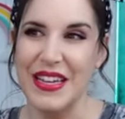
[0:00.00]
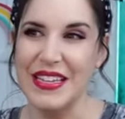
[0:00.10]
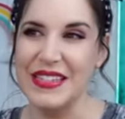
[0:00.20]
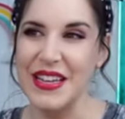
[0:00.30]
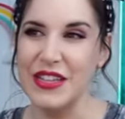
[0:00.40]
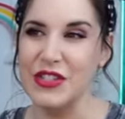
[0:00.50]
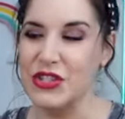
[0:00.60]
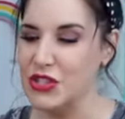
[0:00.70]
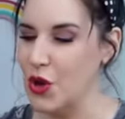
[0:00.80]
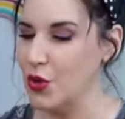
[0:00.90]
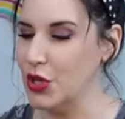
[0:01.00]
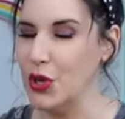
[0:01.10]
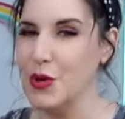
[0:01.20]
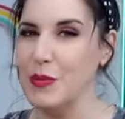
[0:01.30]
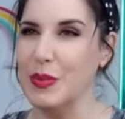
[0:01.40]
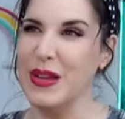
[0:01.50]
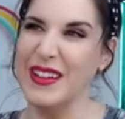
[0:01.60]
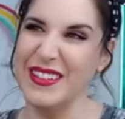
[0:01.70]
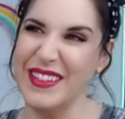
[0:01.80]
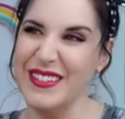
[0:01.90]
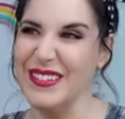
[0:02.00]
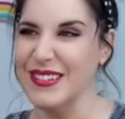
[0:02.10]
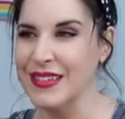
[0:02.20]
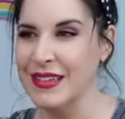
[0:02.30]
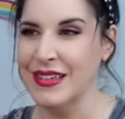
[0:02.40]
It's like so cute, but a little...